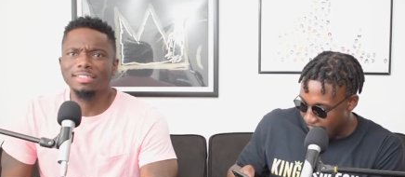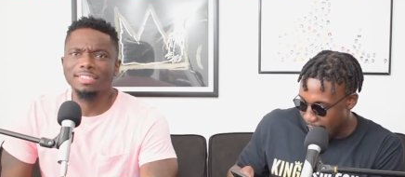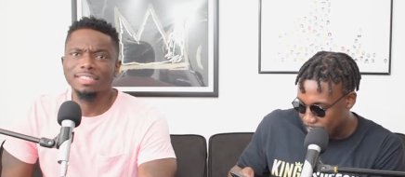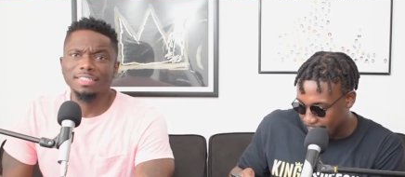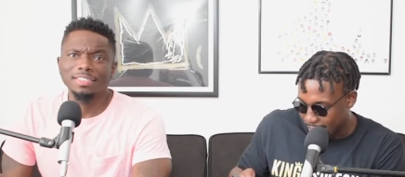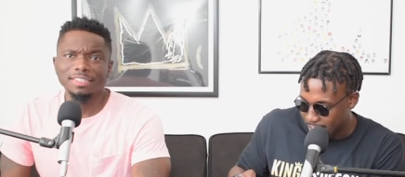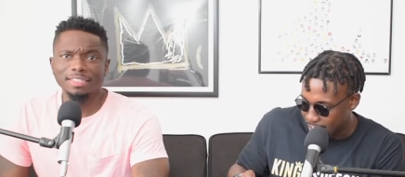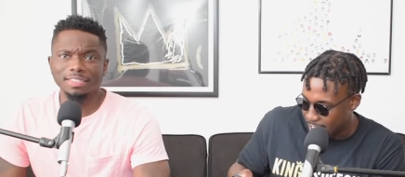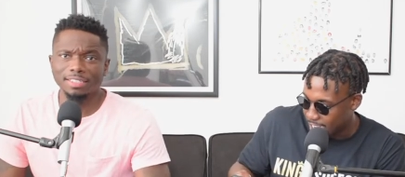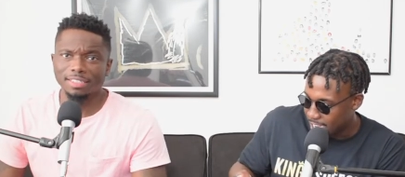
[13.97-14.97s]
Speaker 1: I have a, like
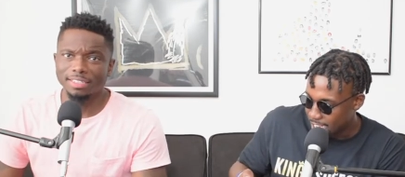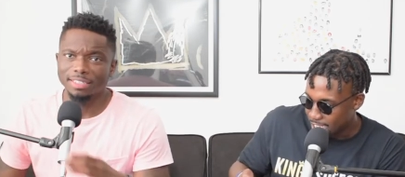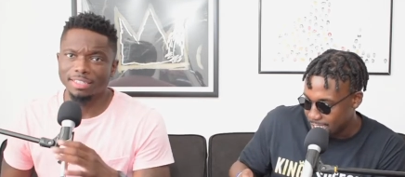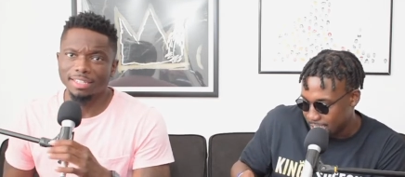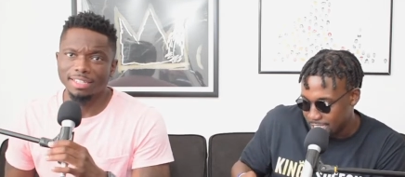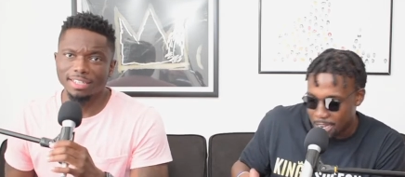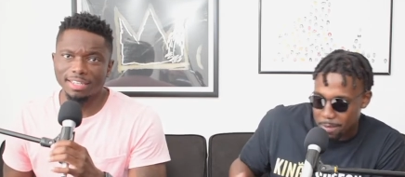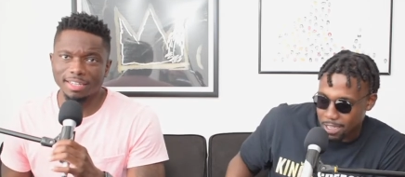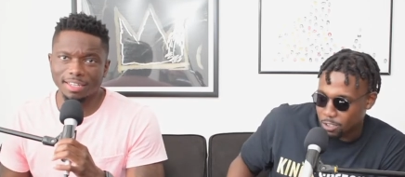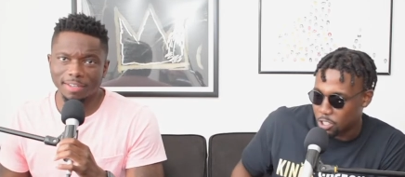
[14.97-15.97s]
a. This is like my
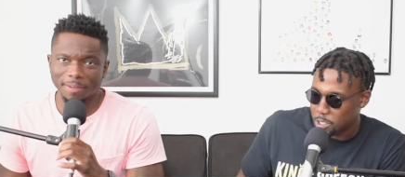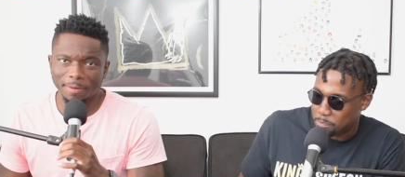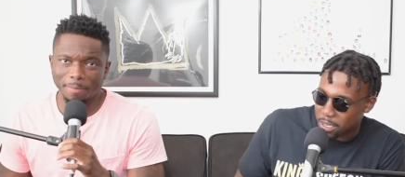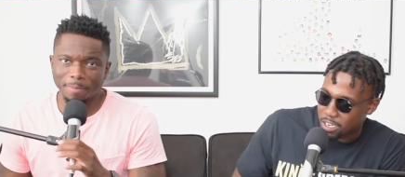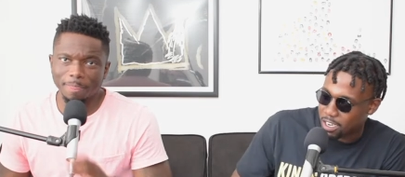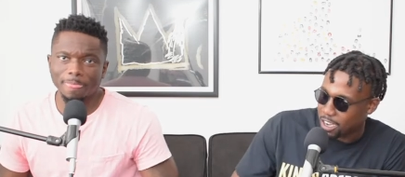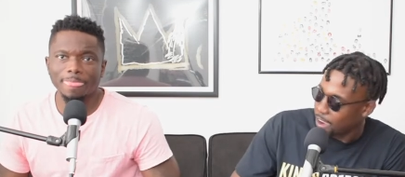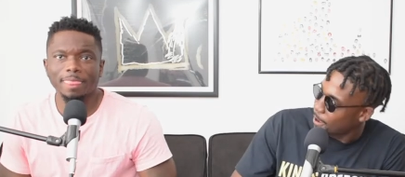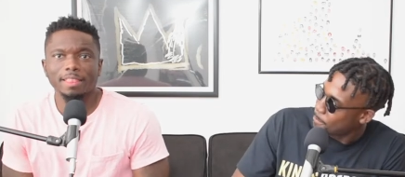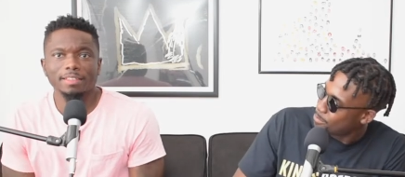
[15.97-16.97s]
little spin on
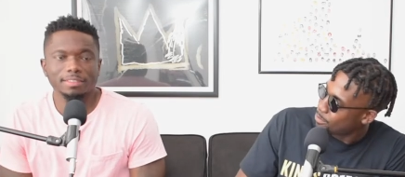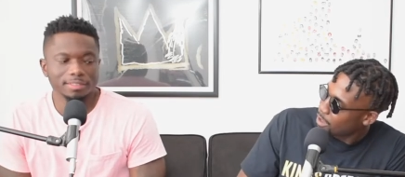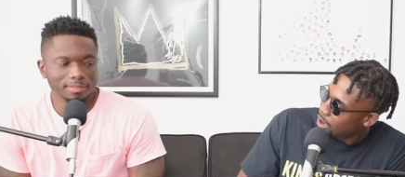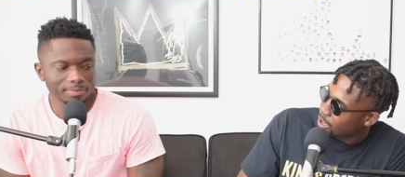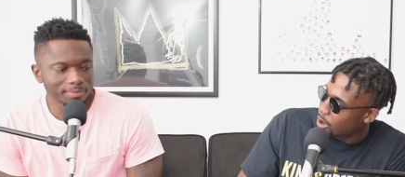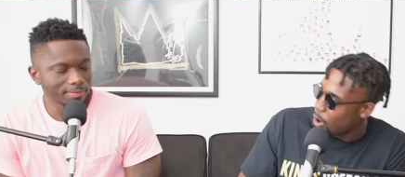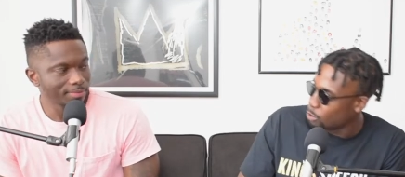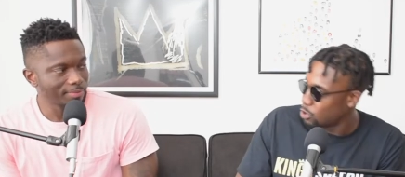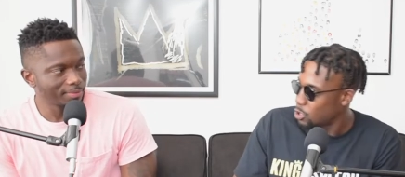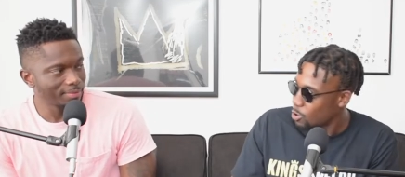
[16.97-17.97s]
a on an old
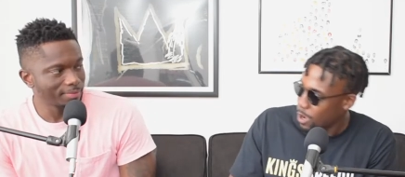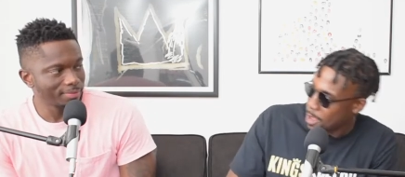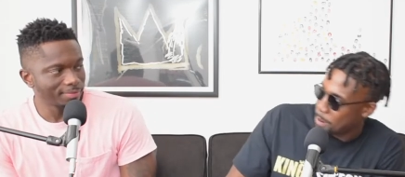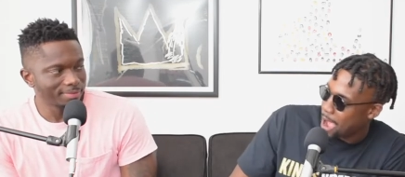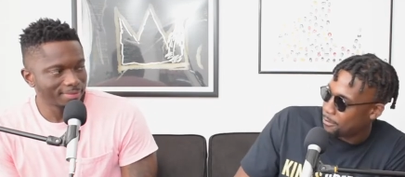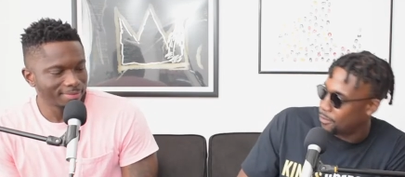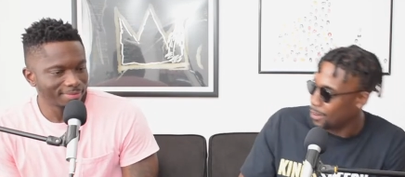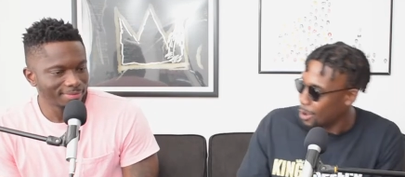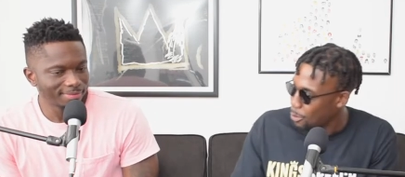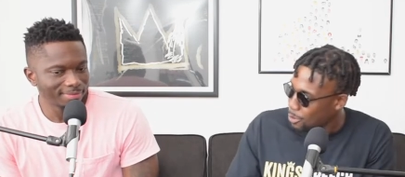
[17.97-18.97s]
school hip hop
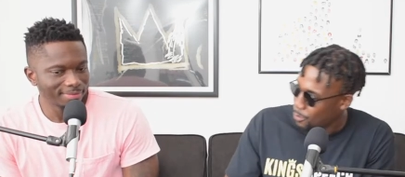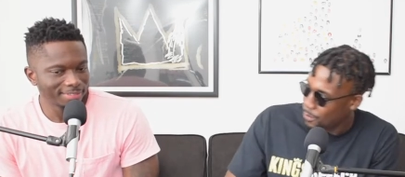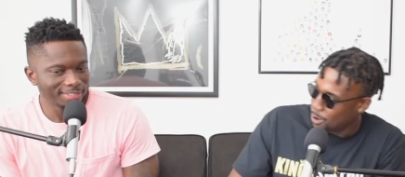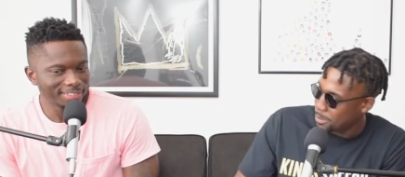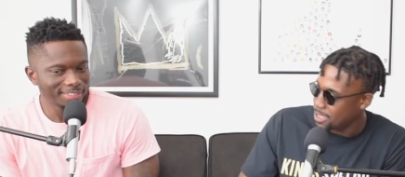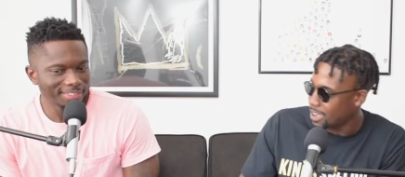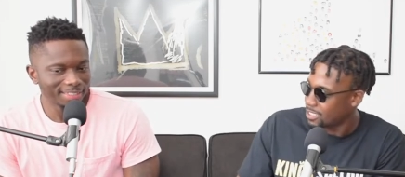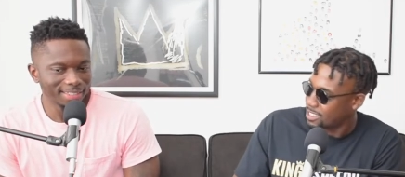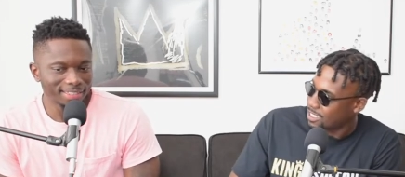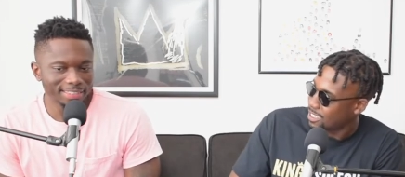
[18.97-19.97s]
flow. You feel me,
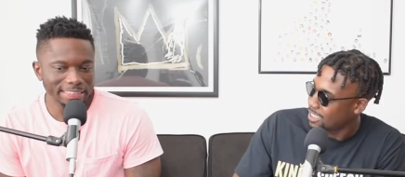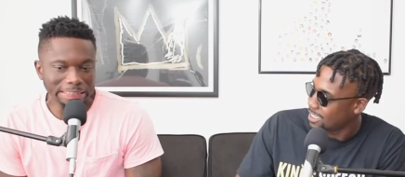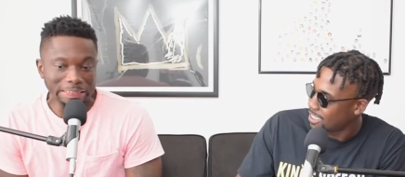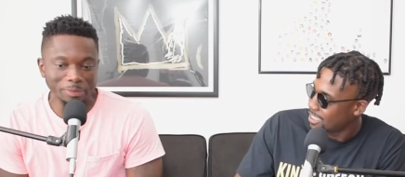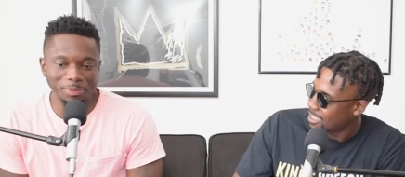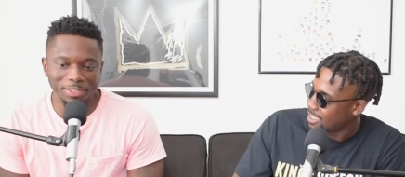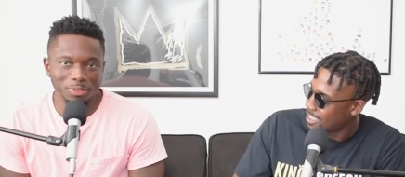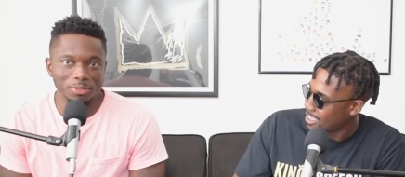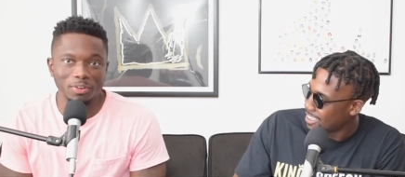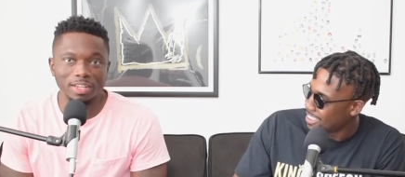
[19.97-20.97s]
youngster? Ooh, please don't
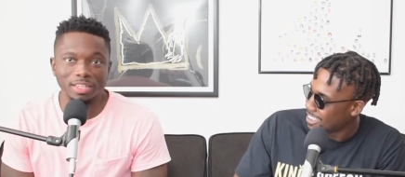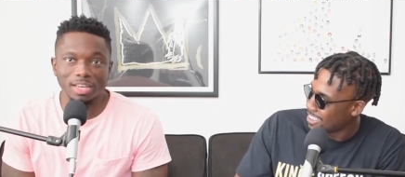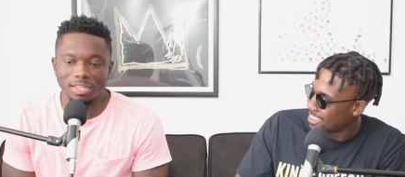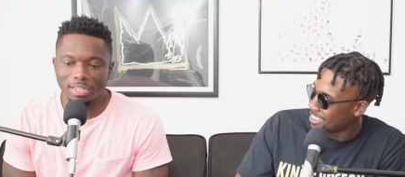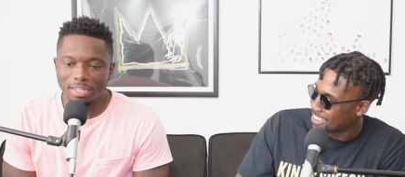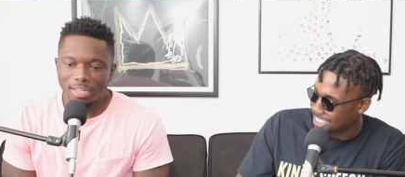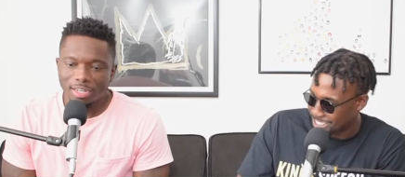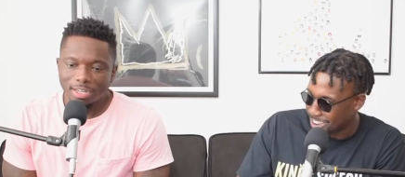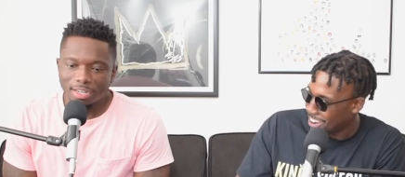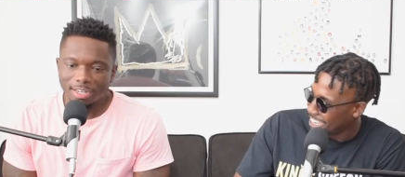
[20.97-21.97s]
talk like that. Okay,
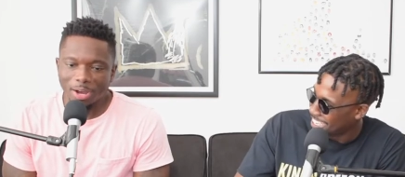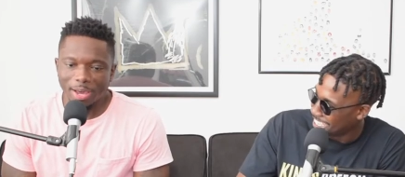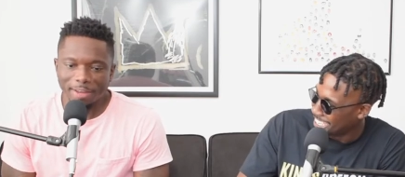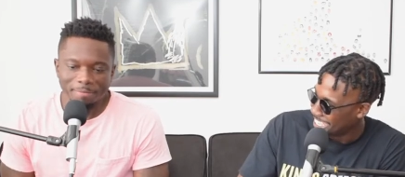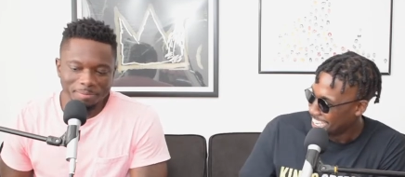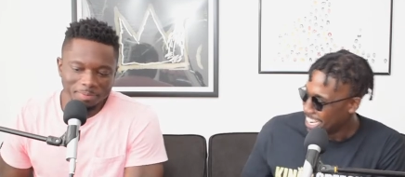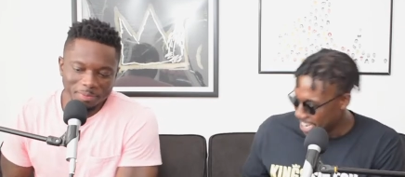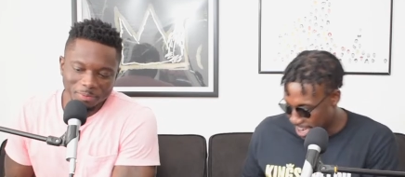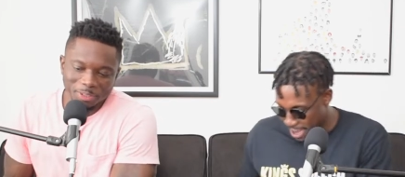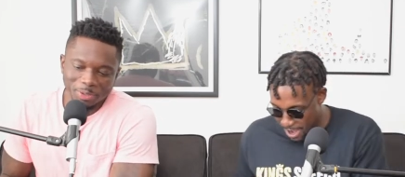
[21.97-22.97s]
sorry. Go ahead.
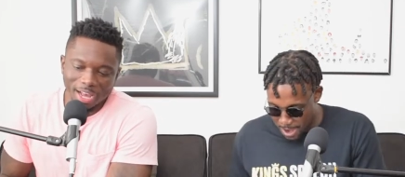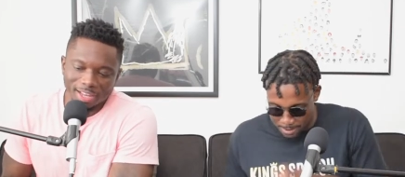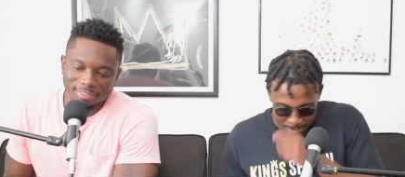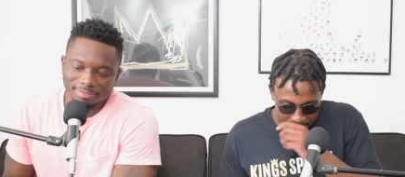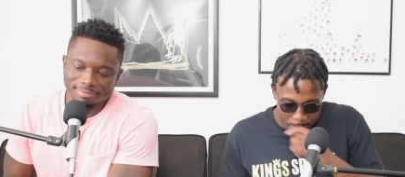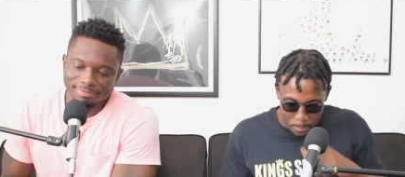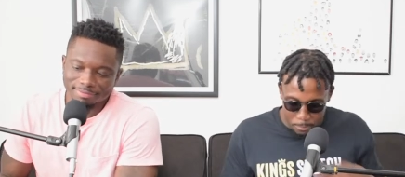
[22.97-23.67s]
What uh, you got?